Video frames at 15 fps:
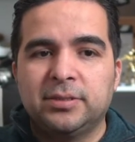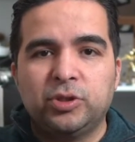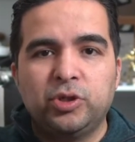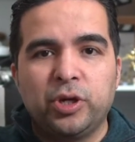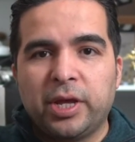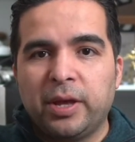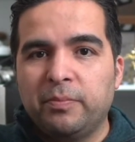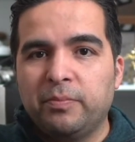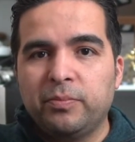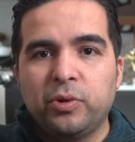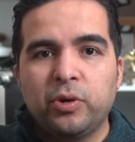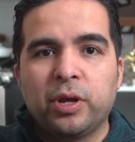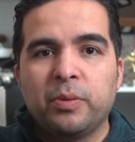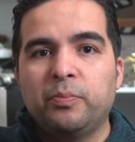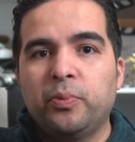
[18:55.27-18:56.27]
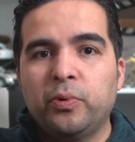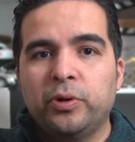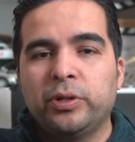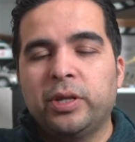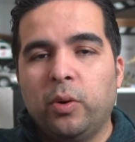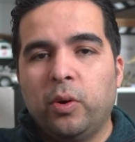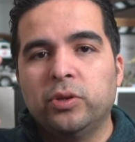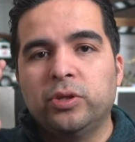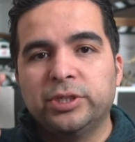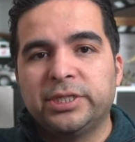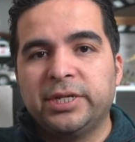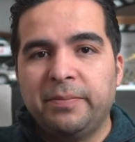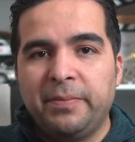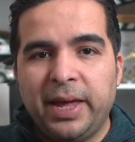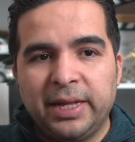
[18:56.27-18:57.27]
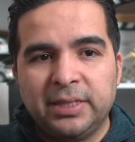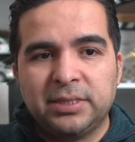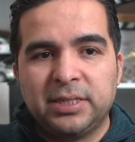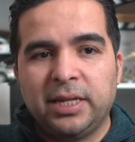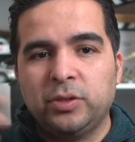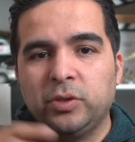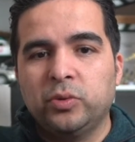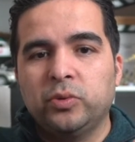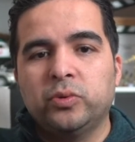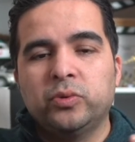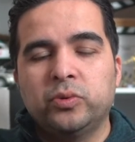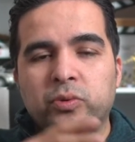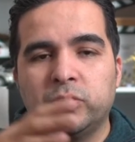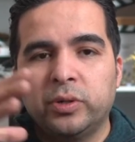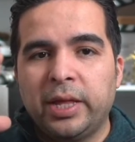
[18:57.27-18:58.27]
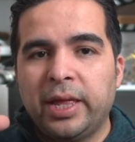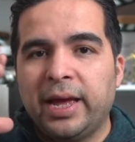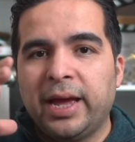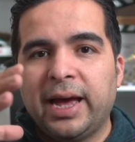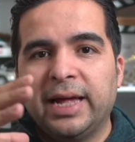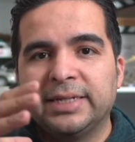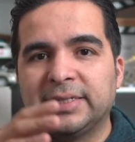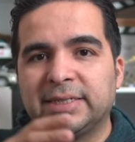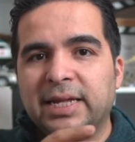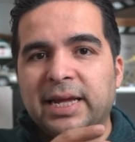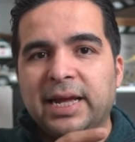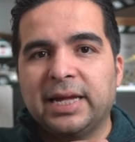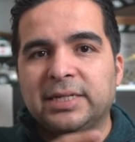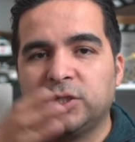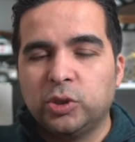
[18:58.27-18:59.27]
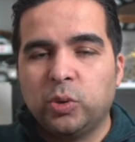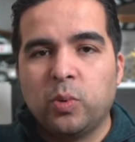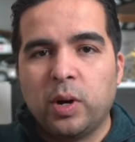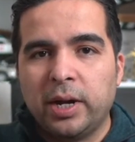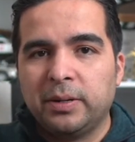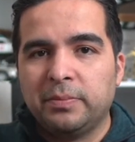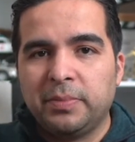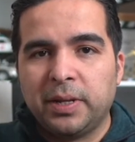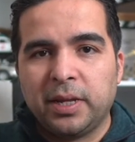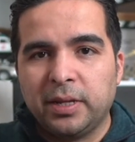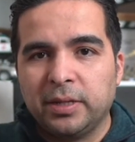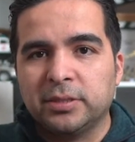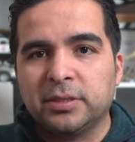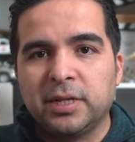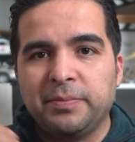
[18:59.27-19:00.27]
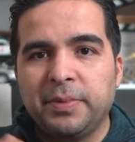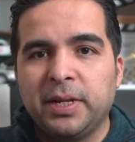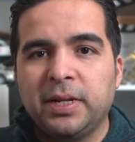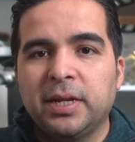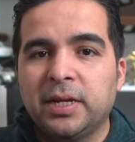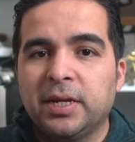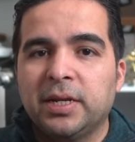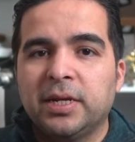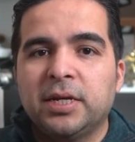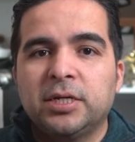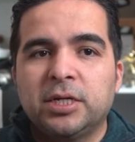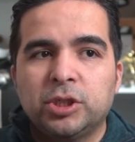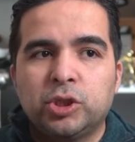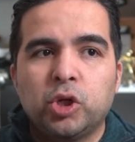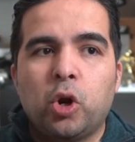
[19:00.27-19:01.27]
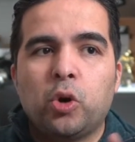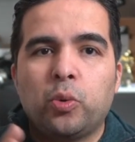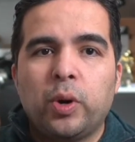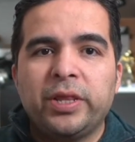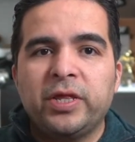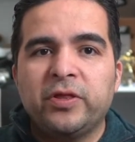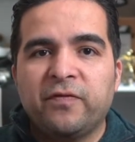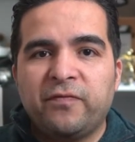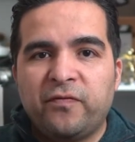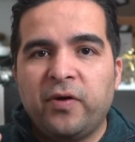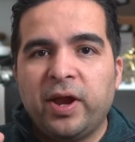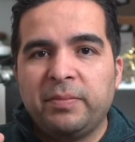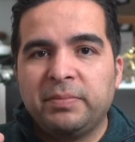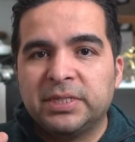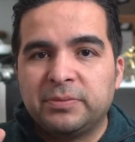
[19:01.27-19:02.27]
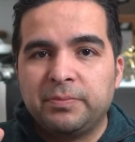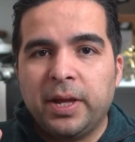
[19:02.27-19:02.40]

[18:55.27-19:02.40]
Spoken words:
you can put all the cement and do as thick as you want, because I mean it's already the frame is